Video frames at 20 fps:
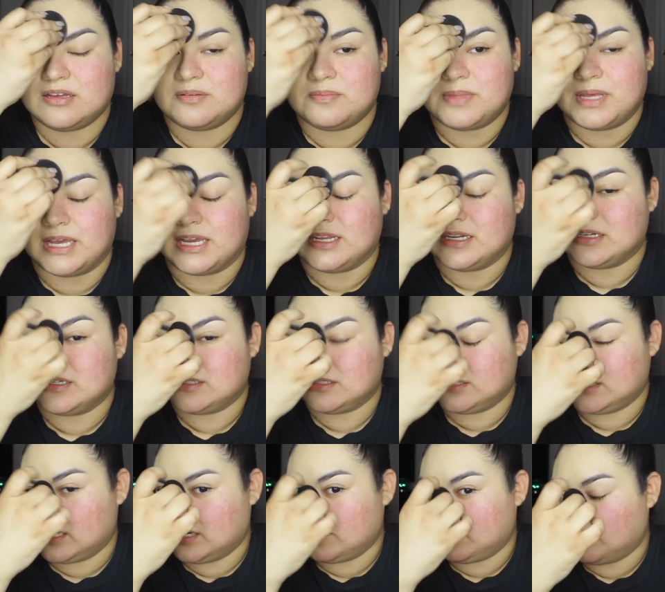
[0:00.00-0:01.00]
man,
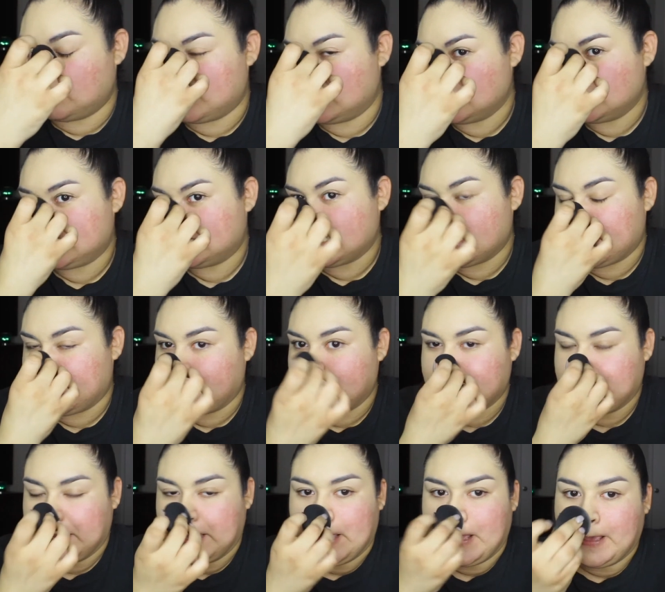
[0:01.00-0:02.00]
I want to
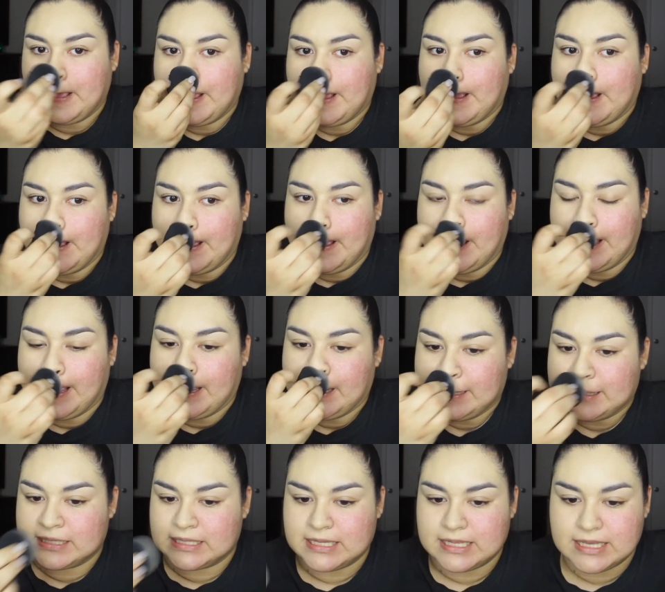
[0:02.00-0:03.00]
say
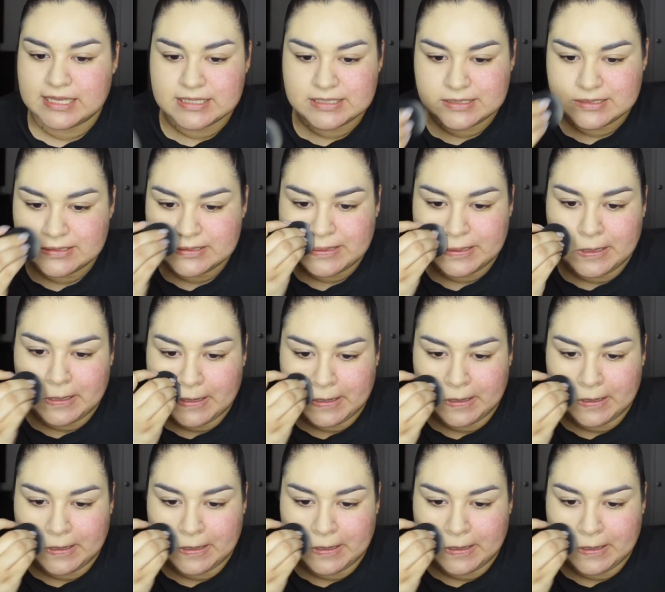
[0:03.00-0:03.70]
at least